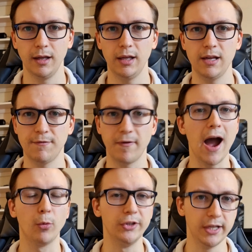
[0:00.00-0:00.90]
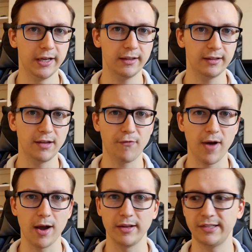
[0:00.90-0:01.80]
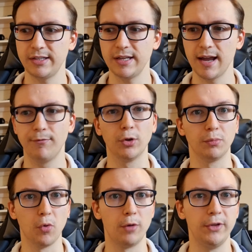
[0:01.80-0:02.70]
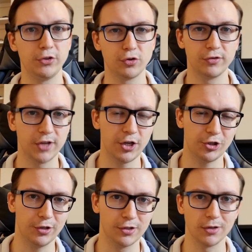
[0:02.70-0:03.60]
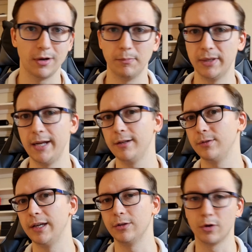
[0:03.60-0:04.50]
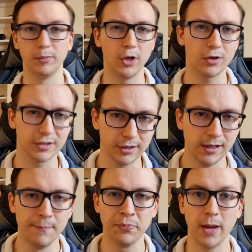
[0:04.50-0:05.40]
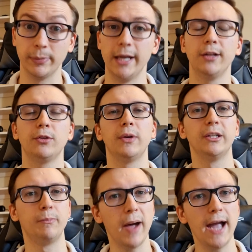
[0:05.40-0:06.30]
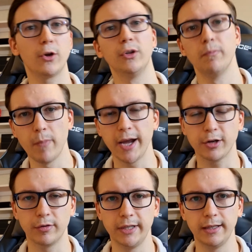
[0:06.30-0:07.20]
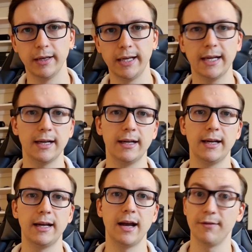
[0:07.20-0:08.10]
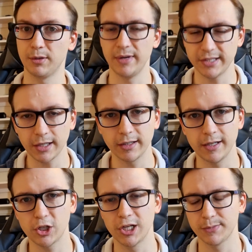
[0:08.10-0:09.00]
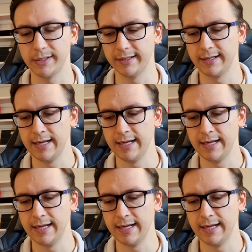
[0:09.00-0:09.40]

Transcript: if I would need it, if I see I've got more miniaturization. So I'm planning to get oral minoxidil. I'm planning to get back on microneedling after my second hair transplant.